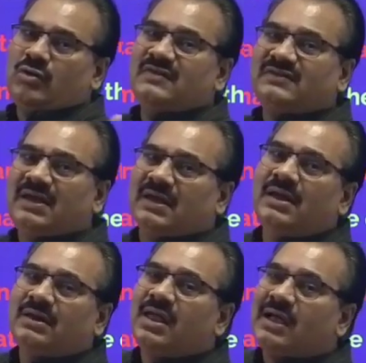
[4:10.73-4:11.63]
can say
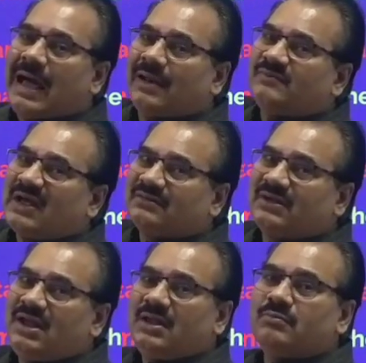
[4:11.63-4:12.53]
that columns are
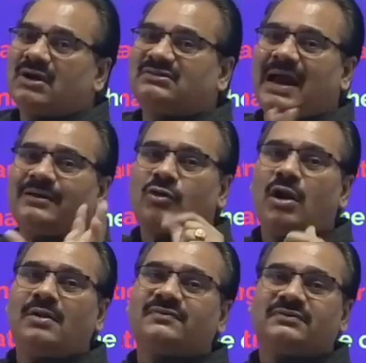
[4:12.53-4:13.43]
3, but that
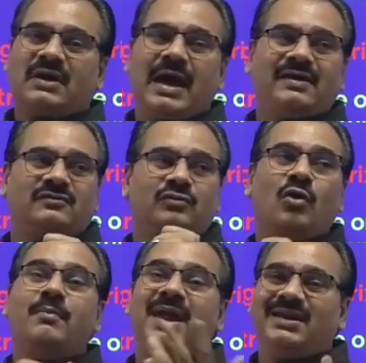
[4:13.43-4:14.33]
columns has
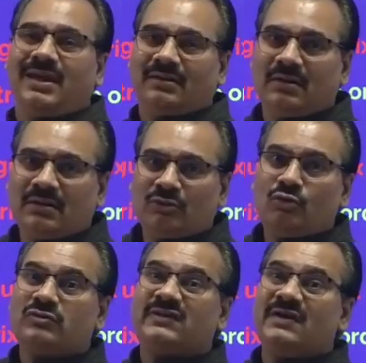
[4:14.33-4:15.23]
no meaning,
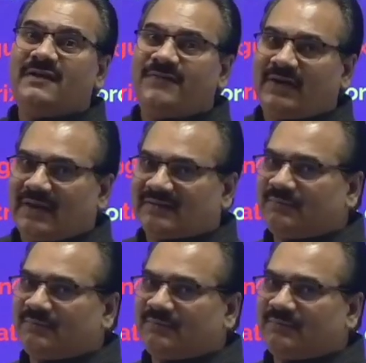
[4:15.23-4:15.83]
no significance.